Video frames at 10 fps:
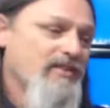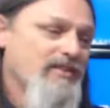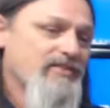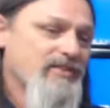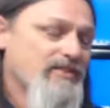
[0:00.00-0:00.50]

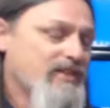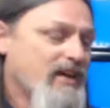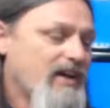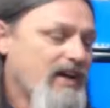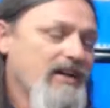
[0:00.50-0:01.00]
there's
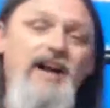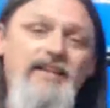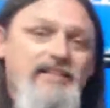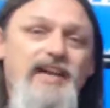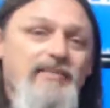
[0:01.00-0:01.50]
a lot
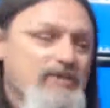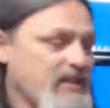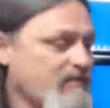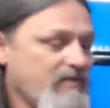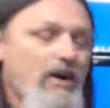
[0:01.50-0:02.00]
of steps
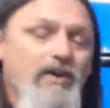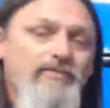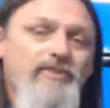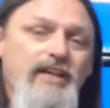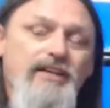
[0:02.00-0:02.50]

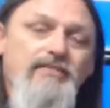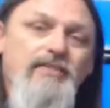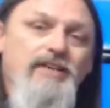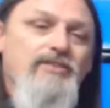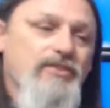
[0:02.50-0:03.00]
involved
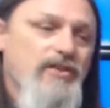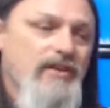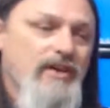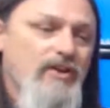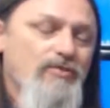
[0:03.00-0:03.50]
in
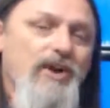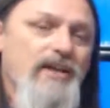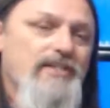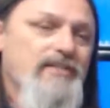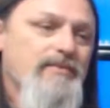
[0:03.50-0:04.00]
doing the whole
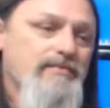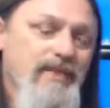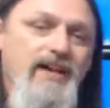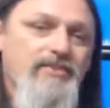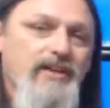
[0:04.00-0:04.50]
process
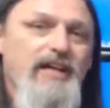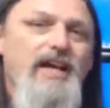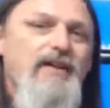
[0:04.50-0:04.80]
manually,